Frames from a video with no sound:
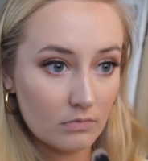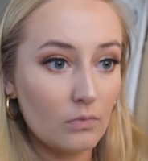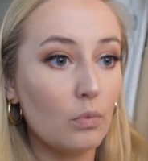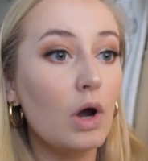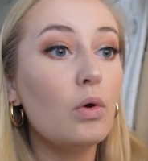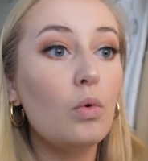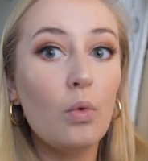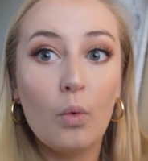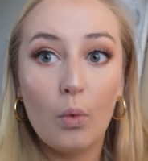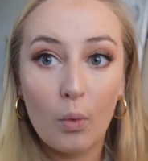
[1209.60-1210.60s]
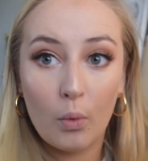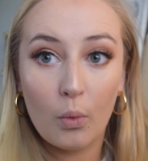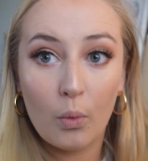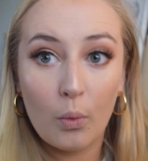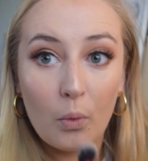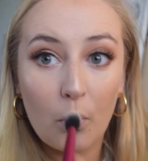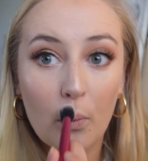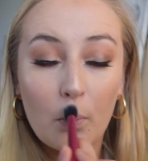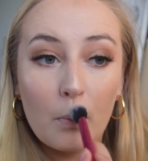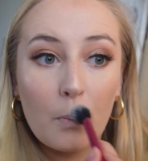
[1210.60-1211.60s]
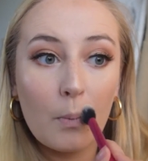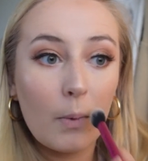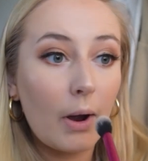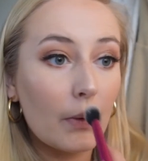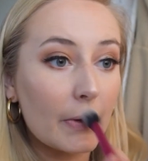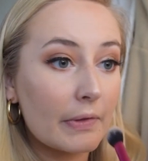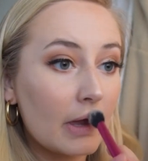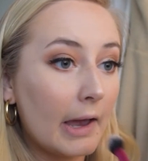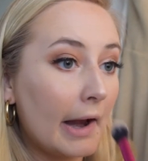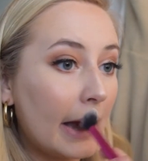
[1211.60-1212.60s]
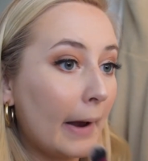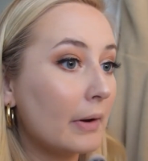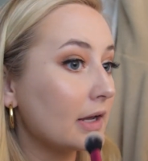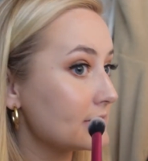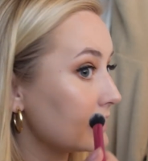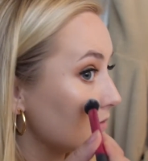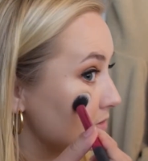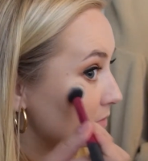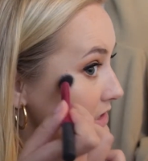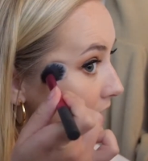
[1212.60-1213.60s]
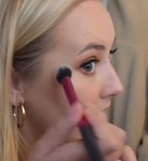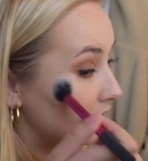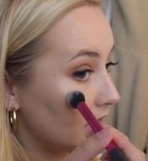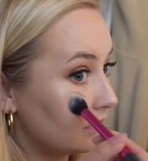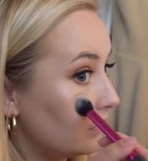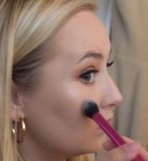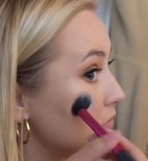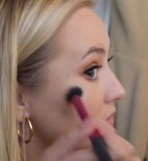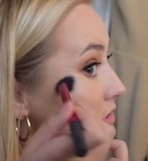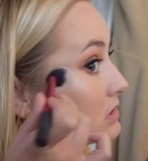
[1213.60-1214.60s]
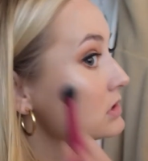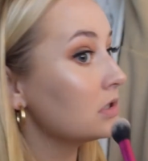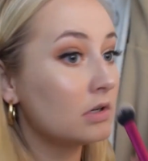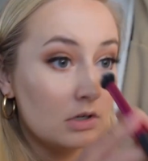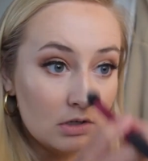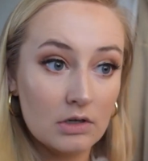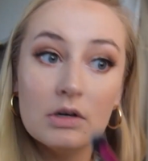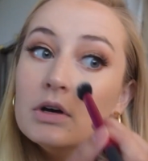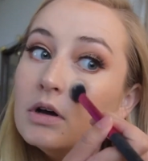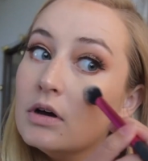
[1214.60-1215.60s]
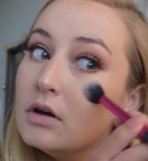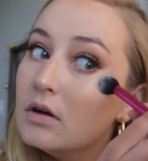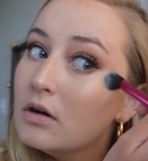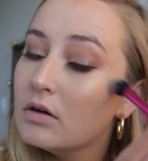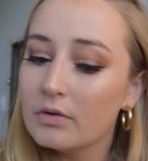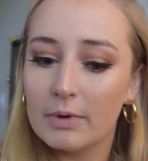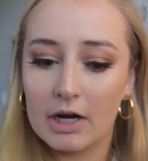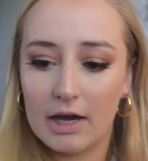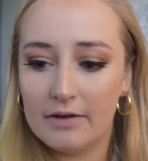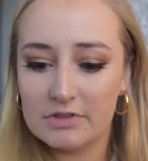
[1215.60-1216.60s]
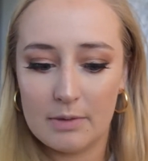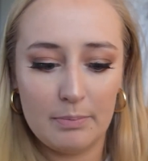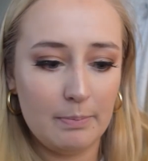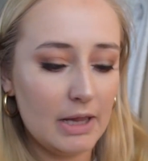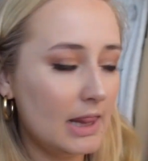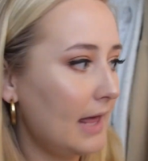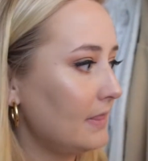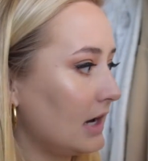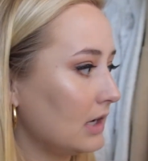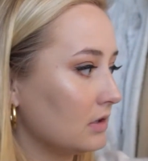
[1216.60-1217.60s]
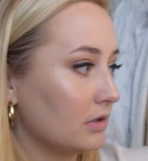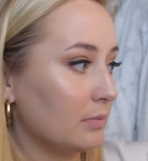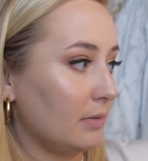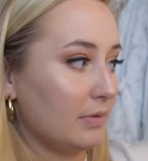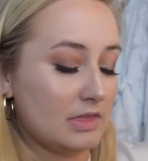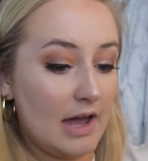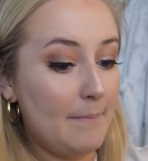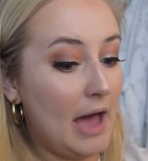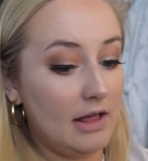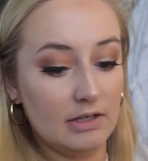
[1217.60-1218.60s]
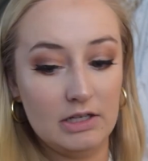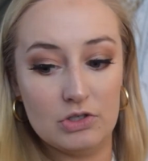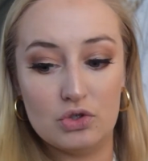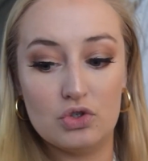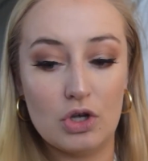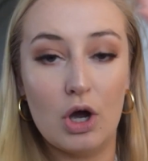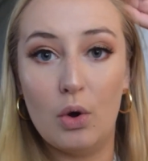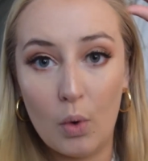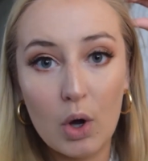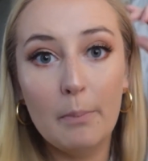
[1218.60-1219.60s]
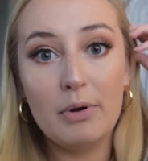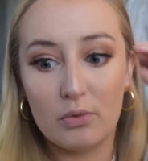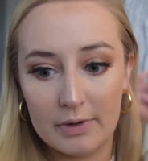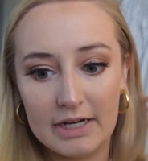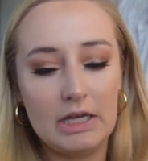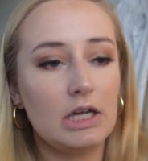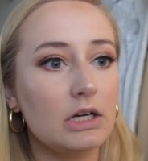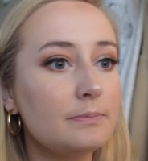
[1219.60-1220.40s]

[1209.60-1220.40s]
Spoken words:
Whoa! I wasn't kidding when I said it was metallic, folks. We're gonna have to blend that out a little bit, but that palette is so pretty.